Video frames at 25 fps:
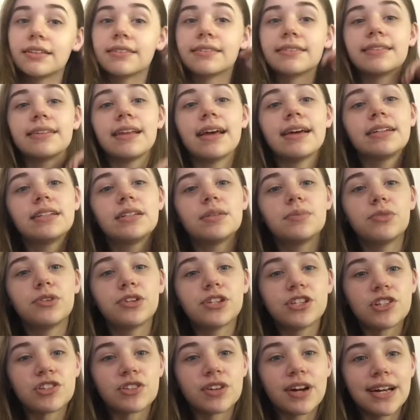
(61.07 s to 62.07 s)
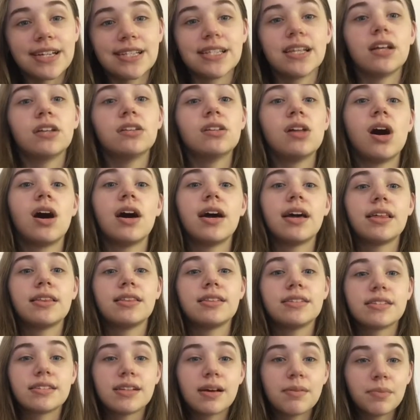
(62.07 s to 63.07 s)
like to moisturize a lot in
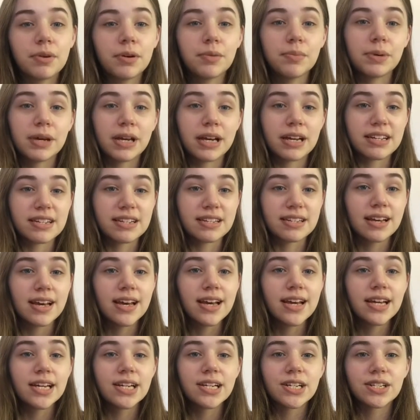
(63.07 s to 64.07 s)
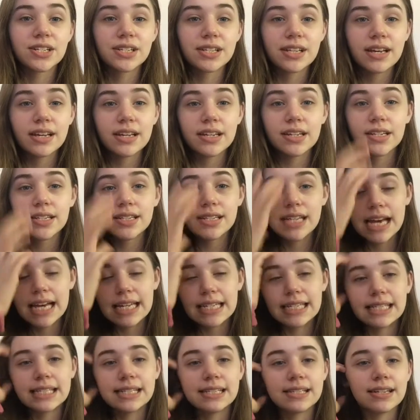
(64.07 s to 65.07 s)
the summer because your skin
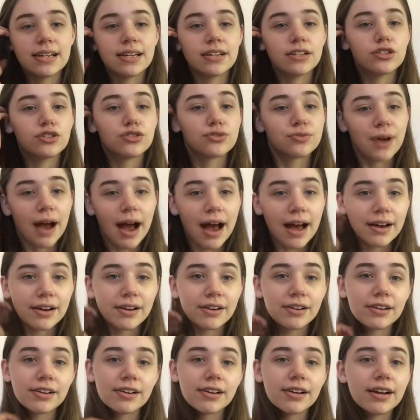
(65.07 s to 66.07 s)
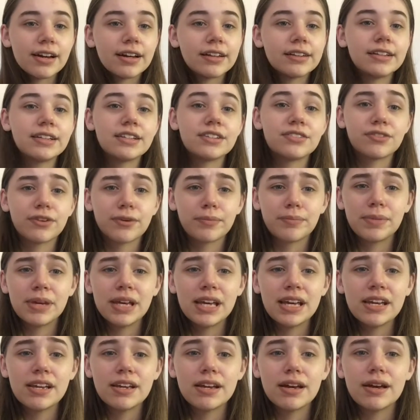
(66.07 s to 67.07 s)
tends to get drier. At least for
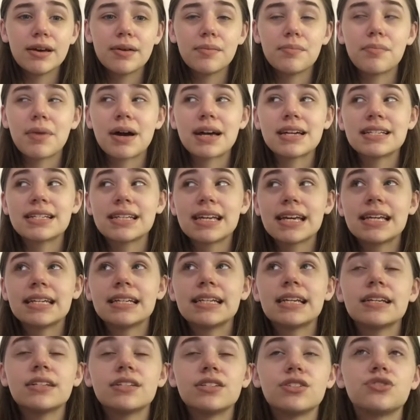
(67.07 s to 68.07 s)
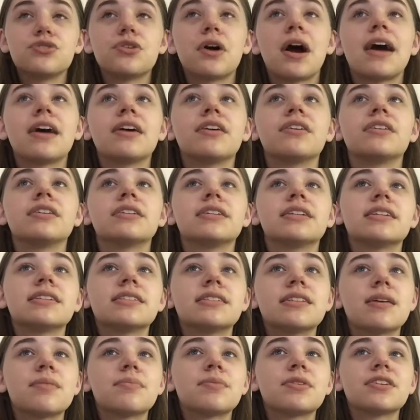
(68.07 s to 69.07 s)
me, my skin gets drier in the
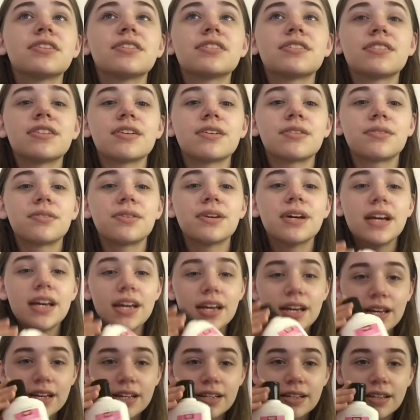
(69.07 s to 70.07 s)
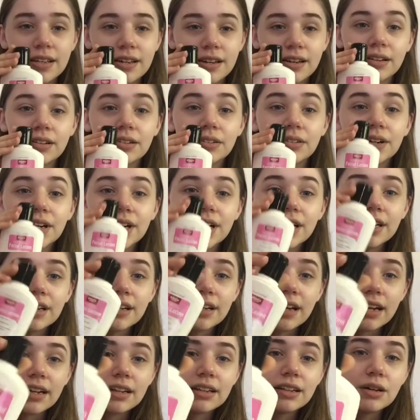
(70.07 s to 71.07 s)
summer, so you know,
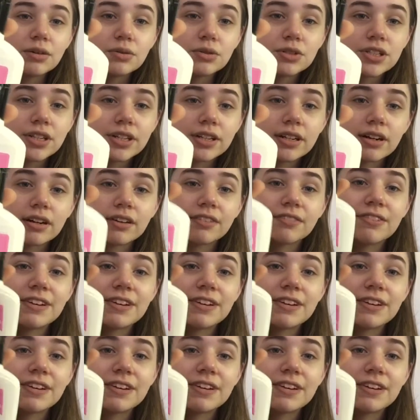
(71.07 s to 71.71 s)
gotta lotion our